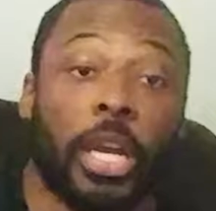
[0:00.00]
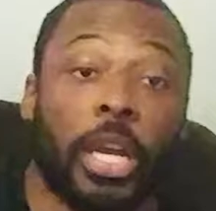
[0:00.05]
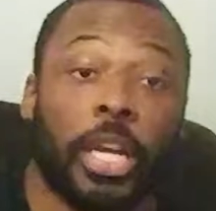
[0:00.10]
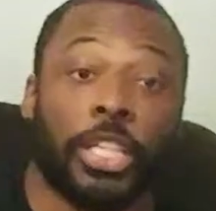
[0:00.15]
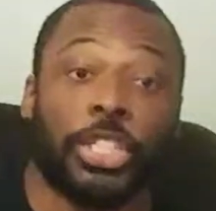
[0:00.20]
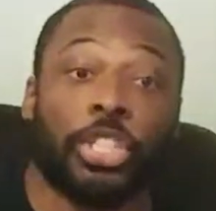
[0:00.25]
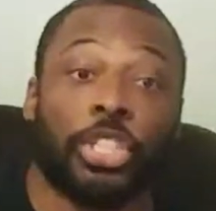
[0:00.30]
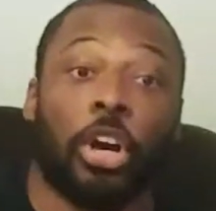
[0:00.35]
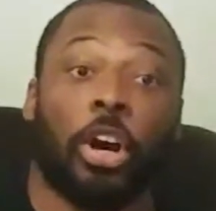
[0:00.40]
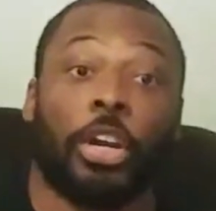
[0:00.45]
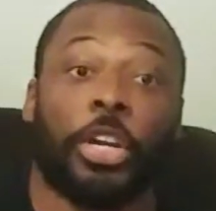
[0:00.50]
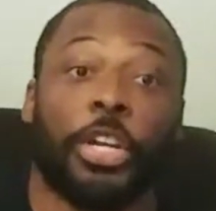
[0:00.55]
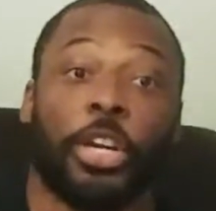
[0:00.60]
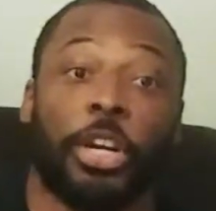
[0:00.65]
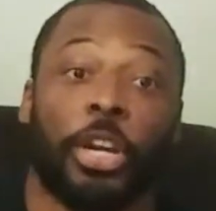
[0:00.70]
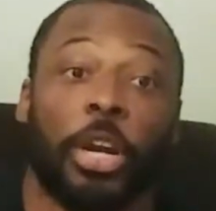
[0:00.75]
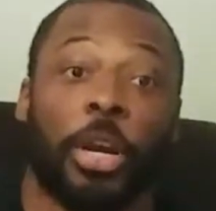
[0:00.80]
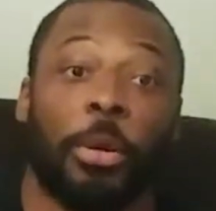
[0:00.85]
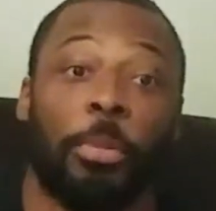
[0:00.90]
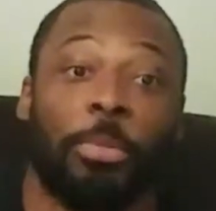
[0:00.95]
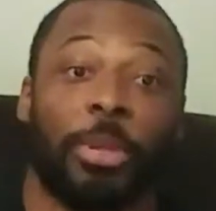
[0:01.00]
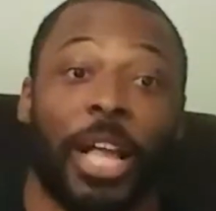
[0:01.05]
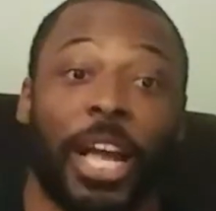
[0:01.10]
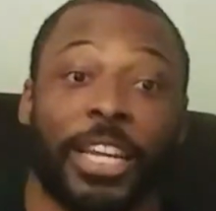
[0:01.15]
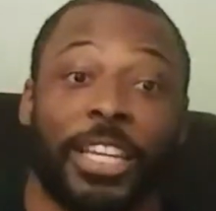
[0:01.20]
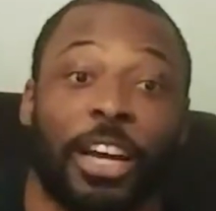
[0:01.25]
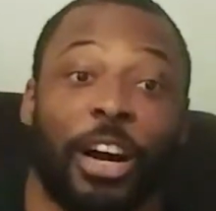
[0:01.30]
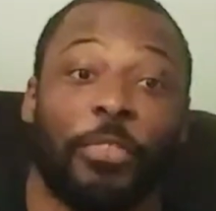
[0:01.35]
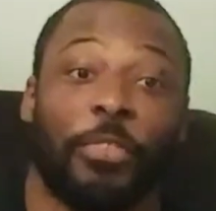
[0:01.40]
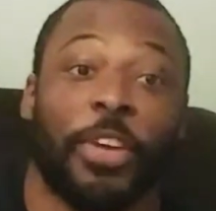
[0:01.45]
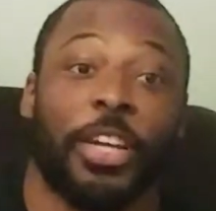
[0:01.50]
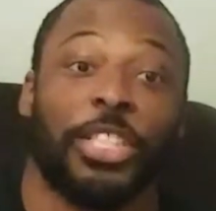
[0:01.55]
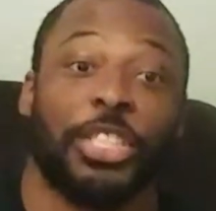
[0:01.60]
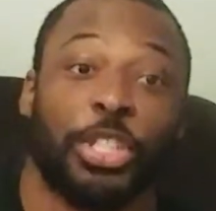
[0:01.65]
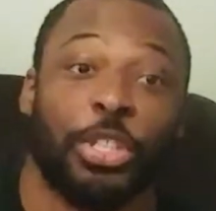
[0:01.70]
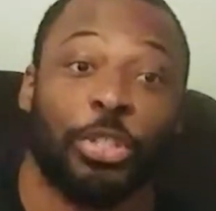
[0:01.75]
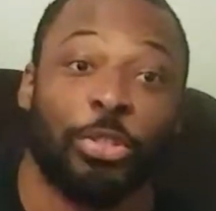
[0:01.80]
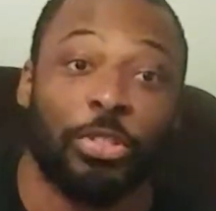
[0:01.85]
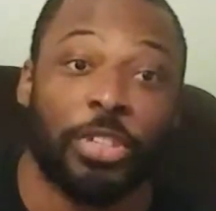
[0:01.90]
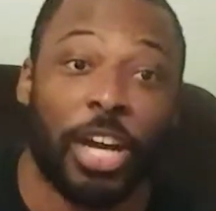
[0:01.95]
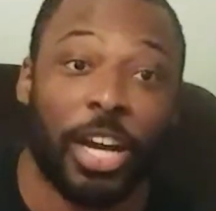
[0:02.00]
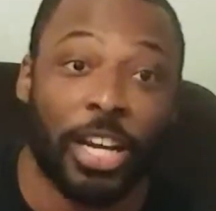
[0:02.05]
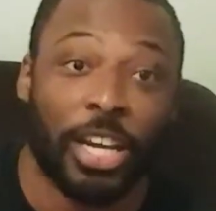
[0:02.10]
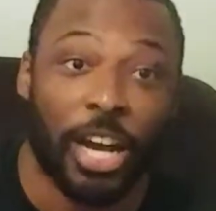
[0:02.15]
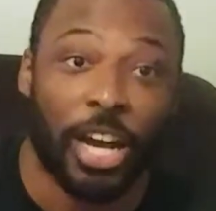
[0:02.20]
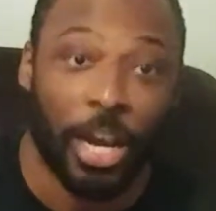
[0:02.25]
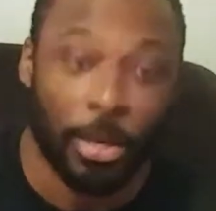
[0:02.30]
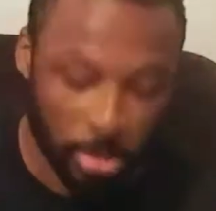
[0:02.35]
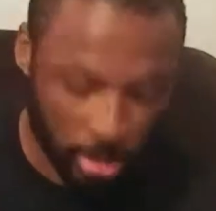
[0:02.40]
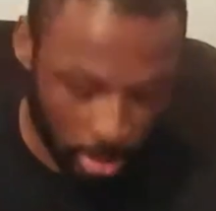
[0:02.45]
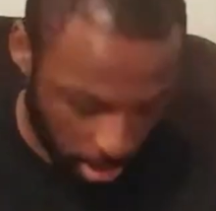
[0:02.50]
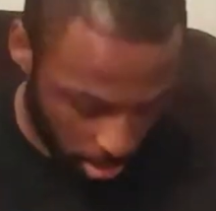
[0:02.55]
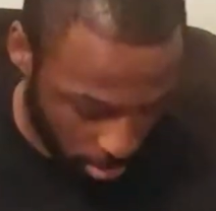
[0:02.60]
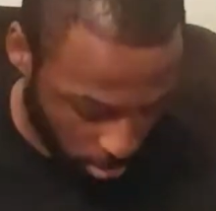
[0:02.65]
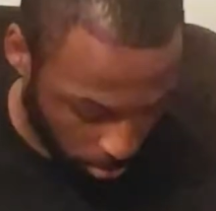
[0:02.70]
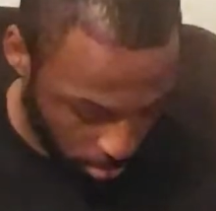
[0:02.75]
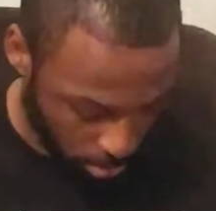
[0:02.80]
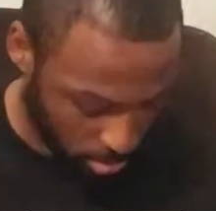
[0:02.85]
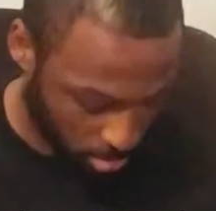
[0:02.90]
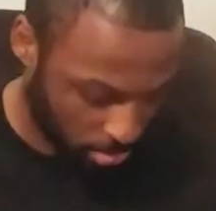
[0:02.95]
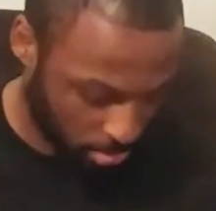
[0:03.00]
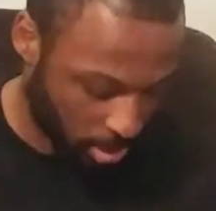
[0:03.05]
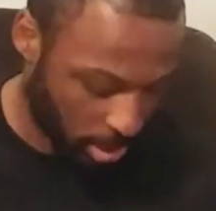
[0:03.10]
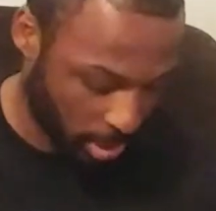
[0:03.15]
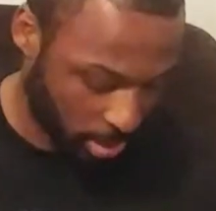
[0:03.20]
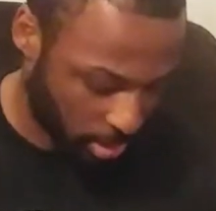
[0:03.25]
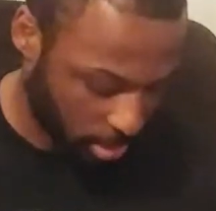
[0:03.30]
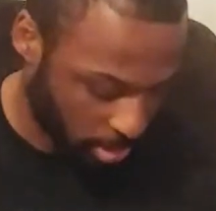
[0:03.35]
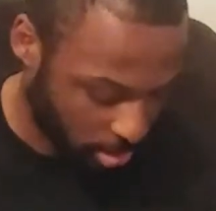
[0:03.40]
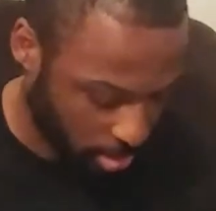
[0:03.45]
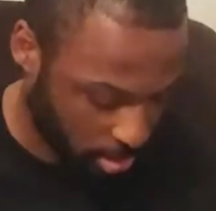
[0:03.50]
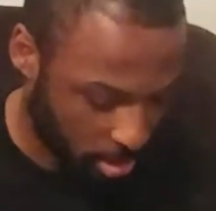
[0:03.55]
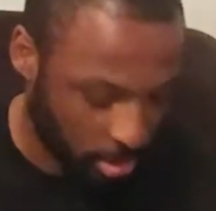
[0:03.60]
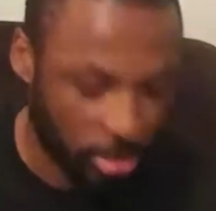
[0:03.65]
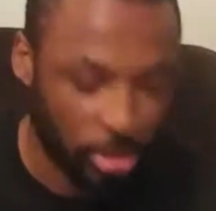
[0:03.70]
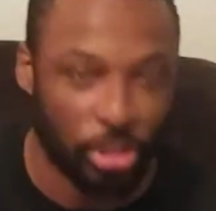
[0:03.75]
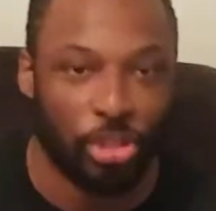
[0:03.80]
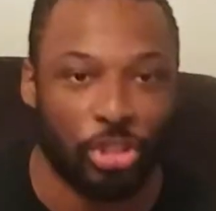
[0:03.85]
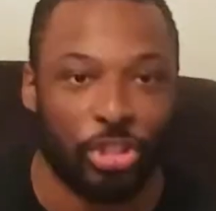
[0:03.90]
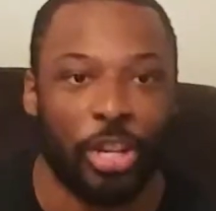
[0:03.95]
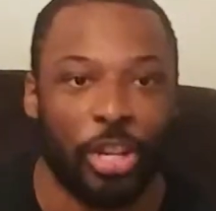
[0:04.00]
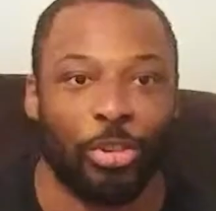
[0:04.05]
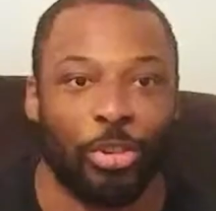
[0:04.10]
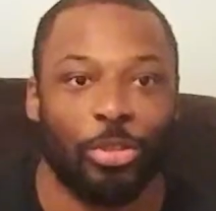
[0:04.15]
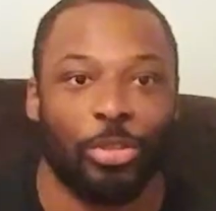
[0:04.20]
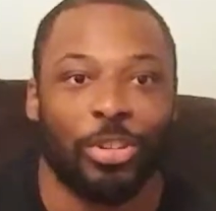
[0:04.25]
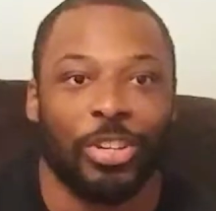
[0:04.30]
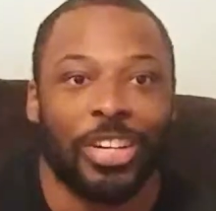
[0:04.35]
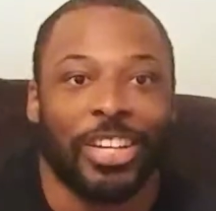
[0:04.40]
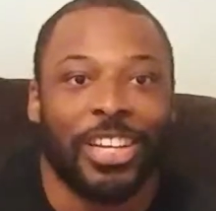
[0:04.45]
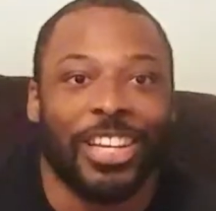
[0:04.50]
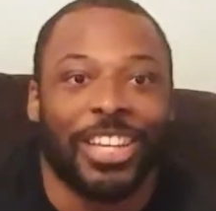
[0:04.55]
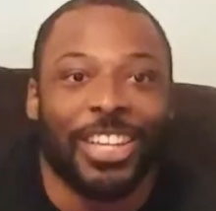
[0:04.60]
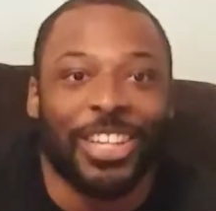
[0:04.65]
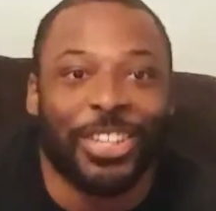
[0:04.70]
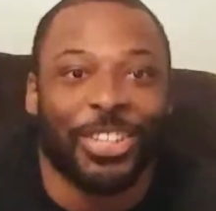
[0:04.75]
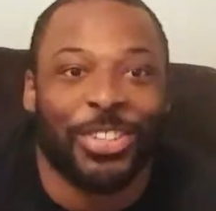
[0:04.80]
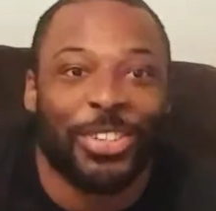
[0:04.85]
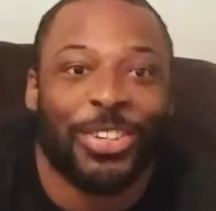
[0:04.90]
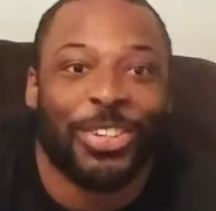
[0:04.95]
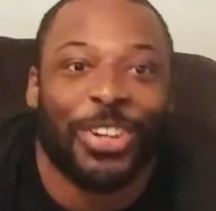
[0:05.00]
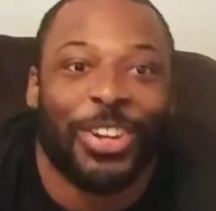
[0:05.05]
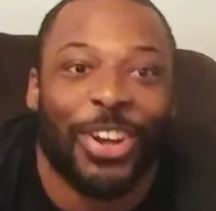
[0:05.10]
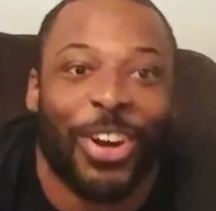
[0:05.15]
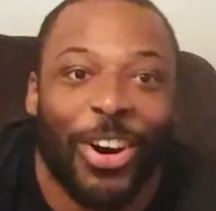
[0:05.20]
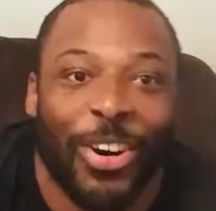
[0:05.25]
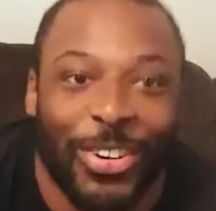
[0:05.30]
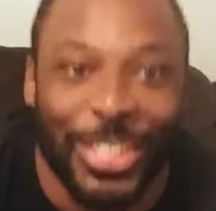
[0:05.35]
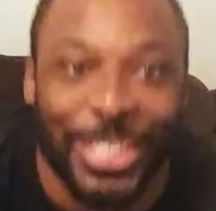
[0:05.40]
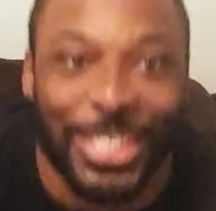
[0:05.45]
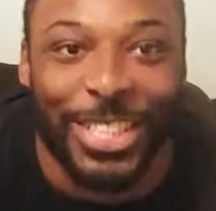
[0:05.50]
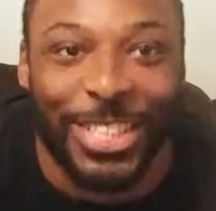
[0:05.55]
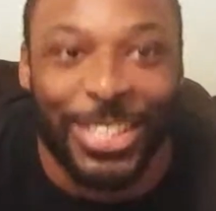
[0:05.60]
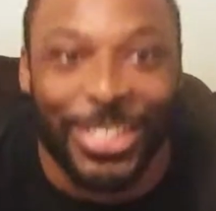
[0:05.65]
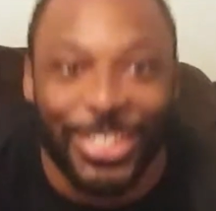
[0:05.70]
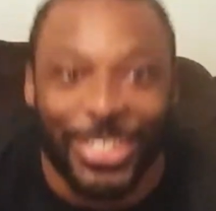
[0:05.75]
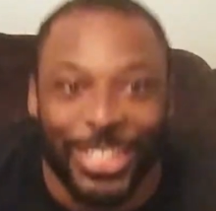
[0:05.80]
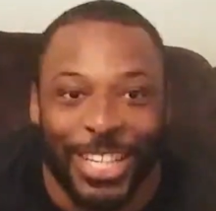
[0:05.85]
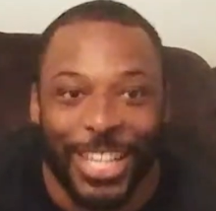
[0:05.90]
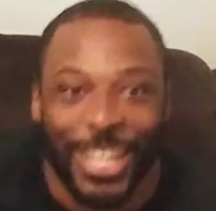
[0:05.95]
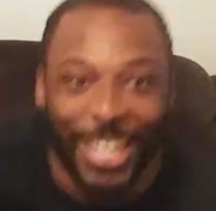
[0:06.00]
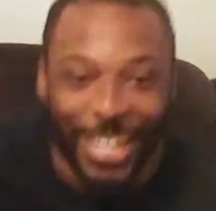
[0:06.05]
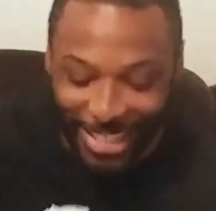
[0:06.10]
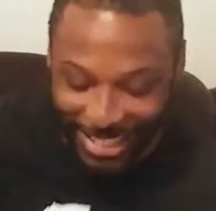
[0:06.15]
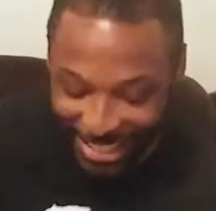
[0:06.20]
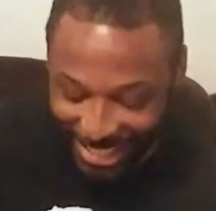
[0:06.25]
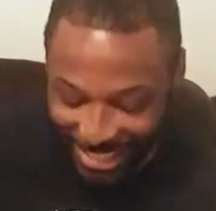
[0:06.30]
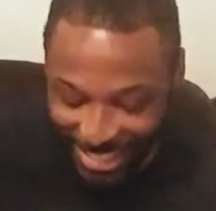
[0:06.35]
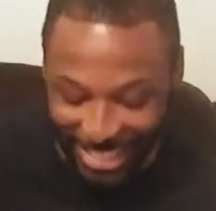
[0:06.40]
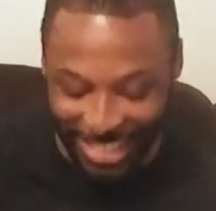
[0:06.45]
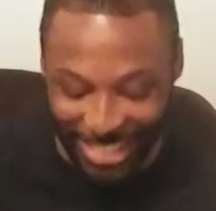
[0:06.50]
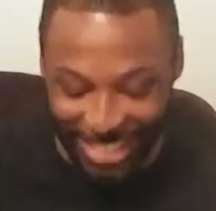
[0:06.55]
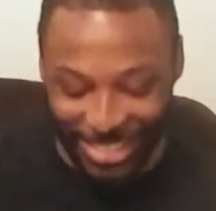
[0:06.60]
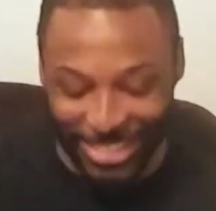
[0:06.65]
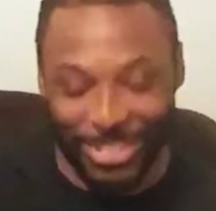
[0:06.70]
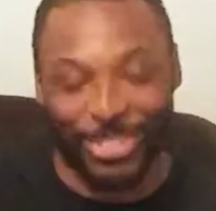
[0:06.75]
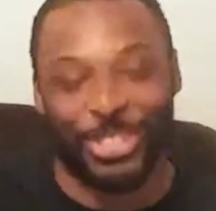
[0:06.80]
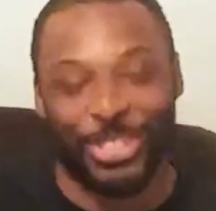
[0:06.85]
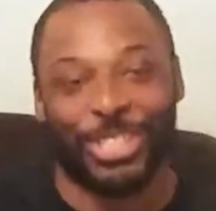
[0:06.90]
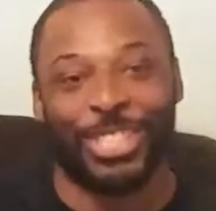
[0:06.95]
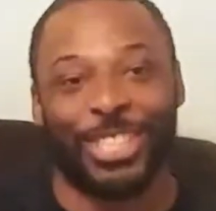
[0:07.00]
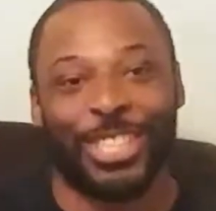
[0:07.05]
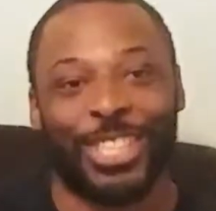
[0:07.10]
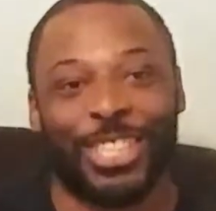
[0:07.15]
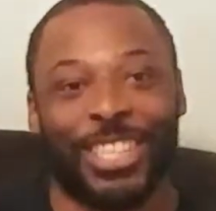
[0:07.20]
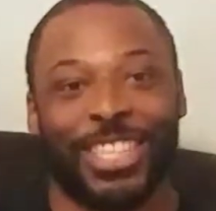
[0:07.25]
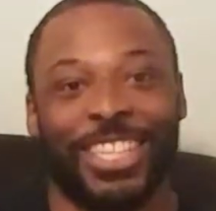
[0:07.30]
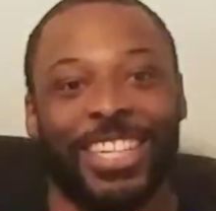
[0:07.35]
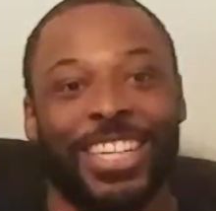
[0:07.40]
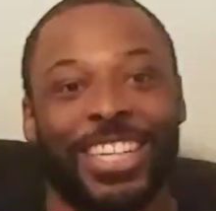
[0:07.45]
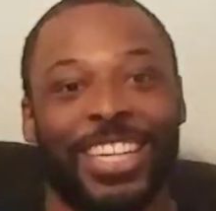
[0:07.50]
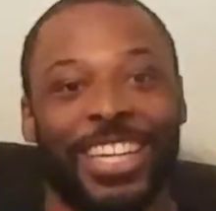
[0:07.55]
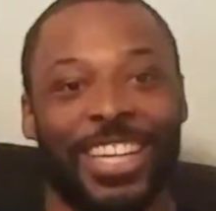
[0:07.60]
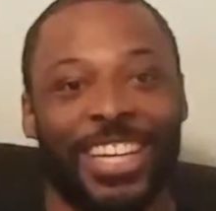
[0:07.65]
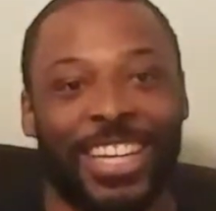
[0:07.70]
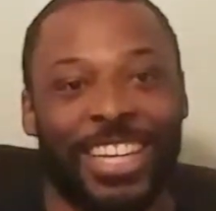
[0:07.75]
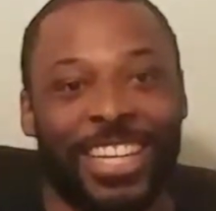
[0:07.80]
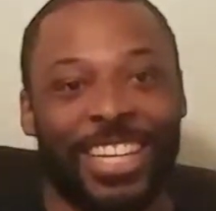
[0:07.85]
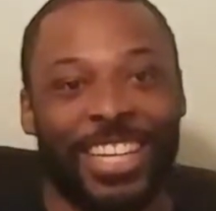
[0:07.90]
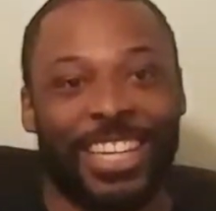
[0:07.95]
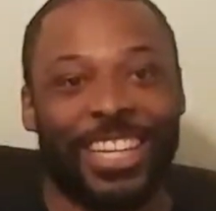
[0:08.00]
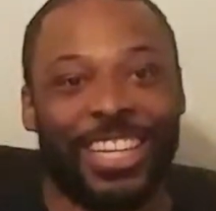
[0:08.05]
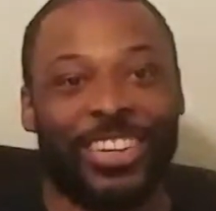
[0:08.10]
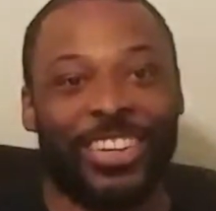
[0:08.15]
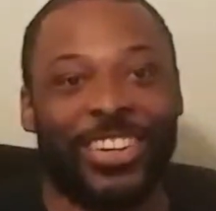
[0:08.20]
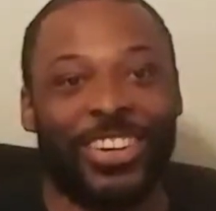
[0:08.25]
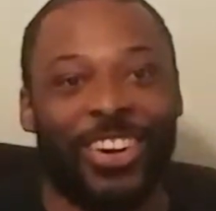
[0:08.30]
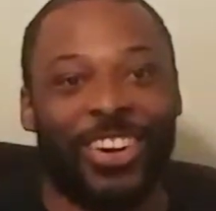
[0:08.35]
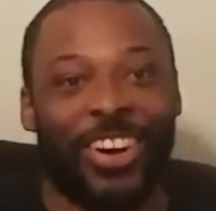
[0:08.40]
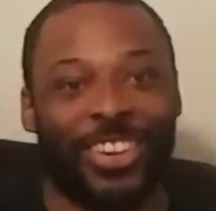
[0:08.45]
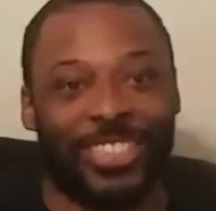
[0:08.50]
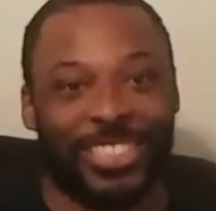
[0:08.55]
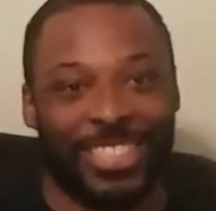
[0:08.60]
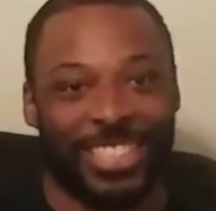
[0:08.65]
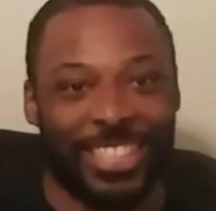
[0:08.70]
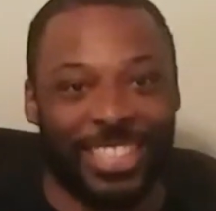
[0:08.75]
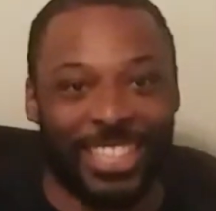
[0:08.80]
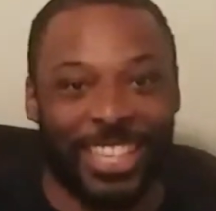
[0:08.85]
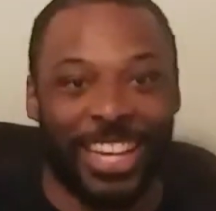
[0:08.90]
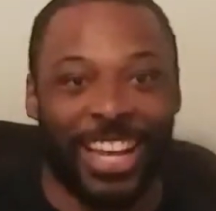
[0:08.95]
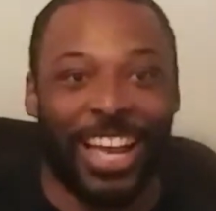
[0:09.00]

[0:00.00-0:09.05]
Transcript: Hey, Sean here, BlackHealthHQ.com. Look, I hope you don't mind the snuggle. You know, it's a little chilly here in Austin.